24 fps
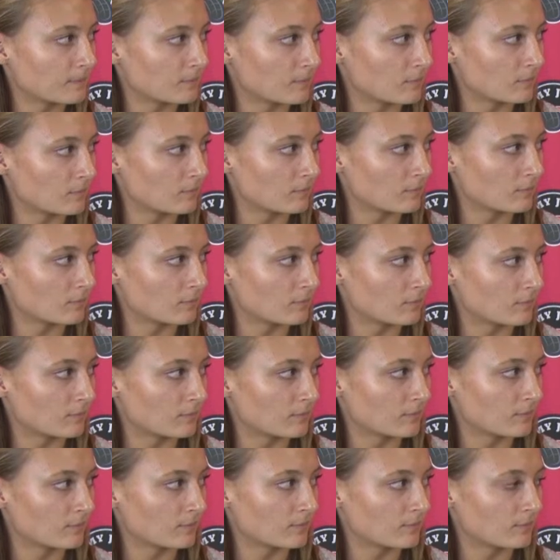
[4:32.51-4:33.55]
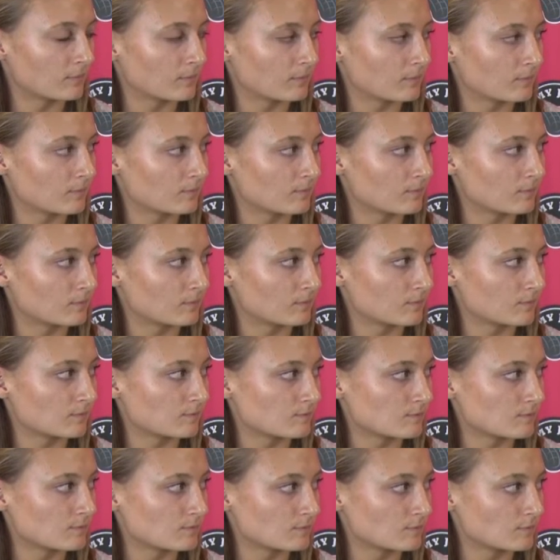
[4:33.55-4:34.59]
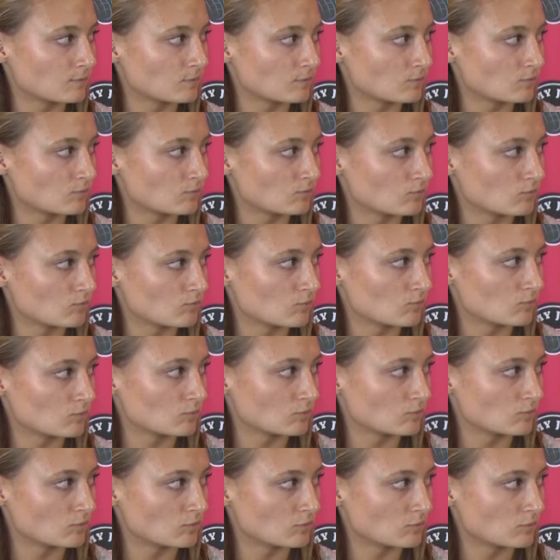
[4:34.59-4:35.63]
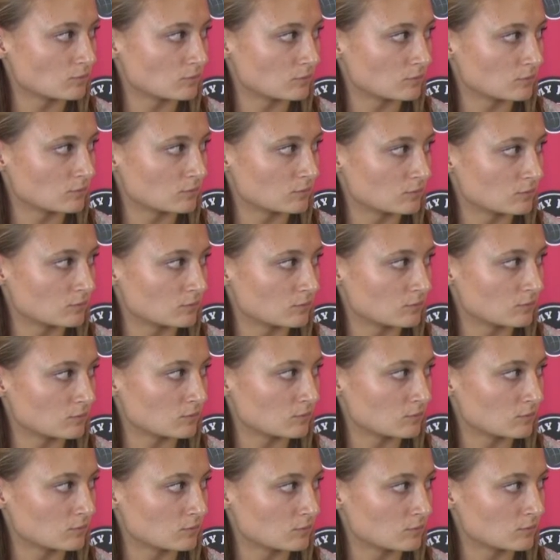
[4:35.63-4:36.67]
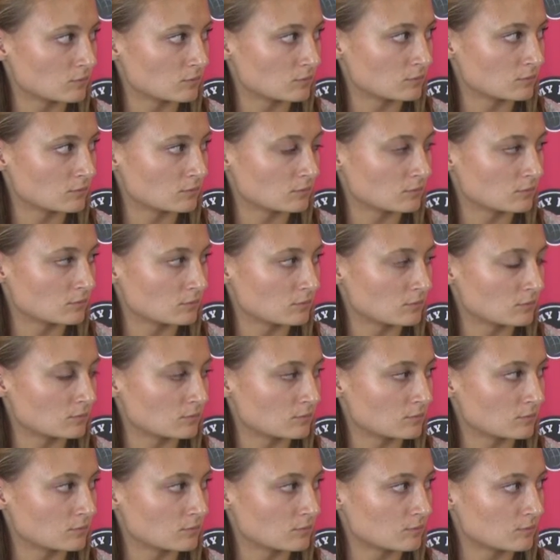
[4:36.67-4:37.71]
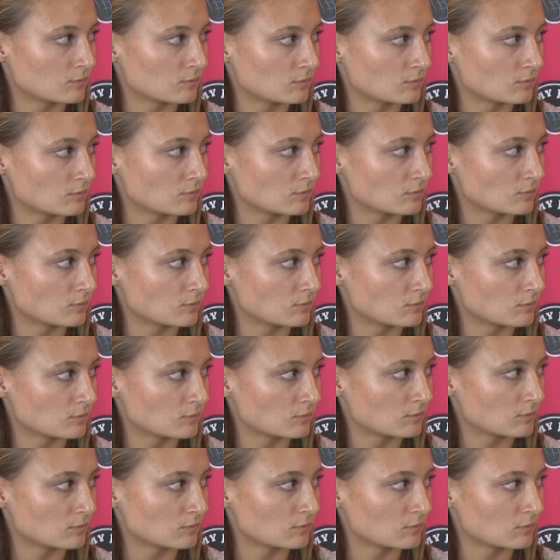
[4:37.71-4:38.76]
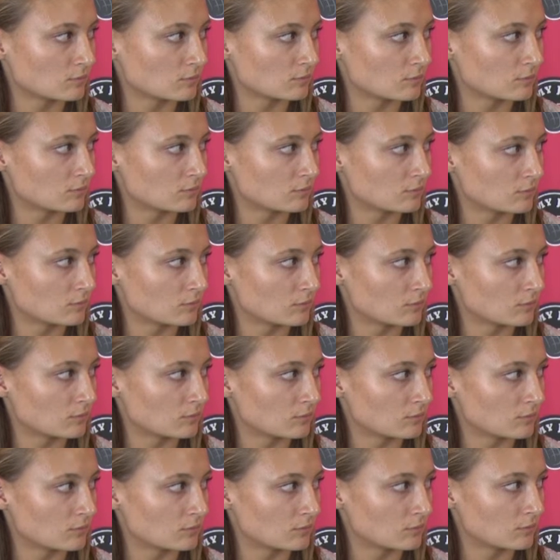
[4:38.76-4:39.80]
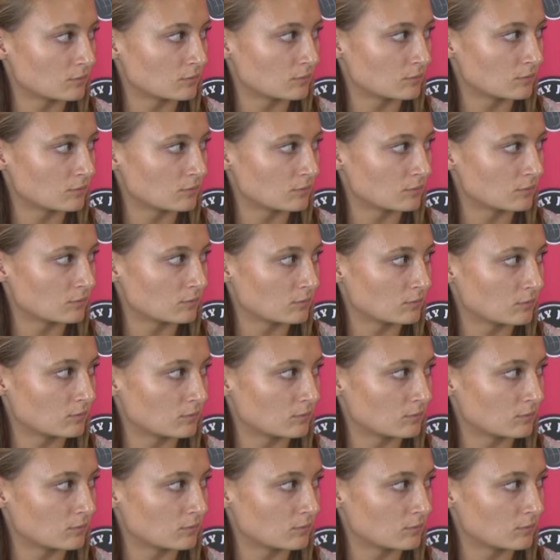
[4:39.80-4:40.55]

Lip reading: (not speaking)